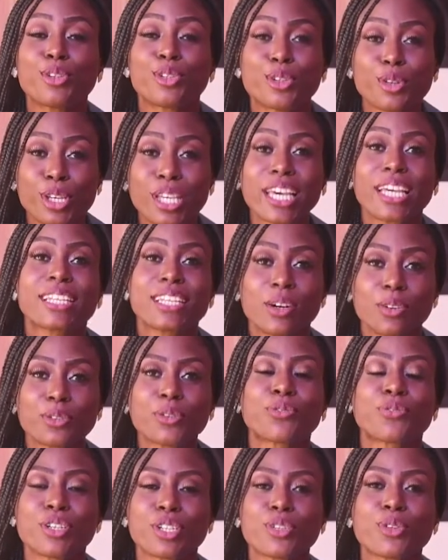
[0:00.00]
to get out
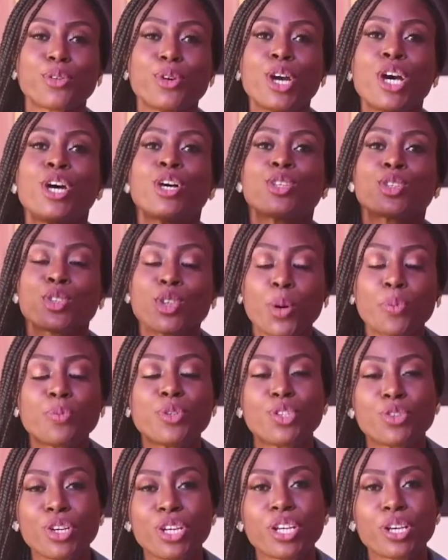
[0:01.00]
of it, to stop
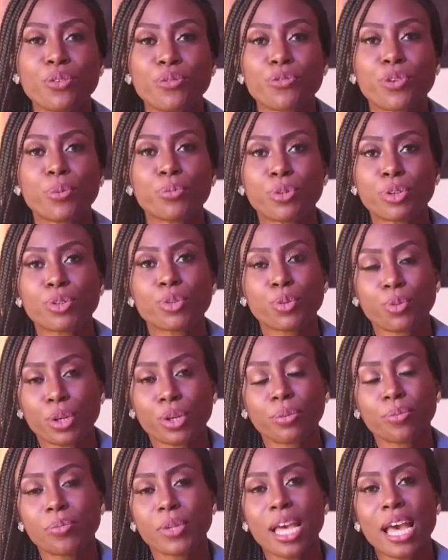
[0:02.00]
drinking from those wells.